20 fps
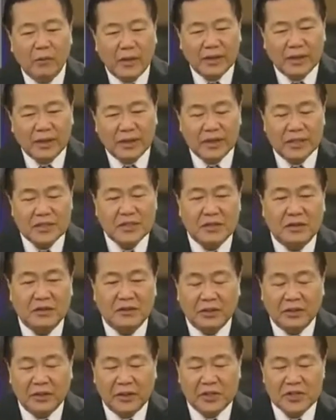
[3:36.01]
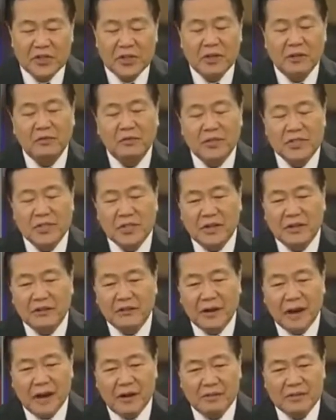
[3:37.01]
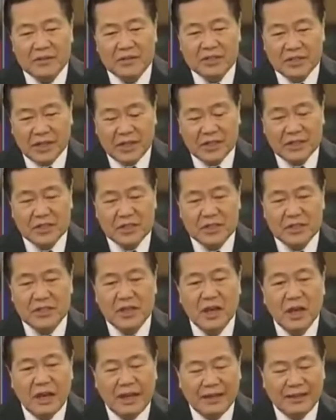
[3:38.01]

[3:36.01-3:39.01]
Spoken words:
that is our traditional fishing ground since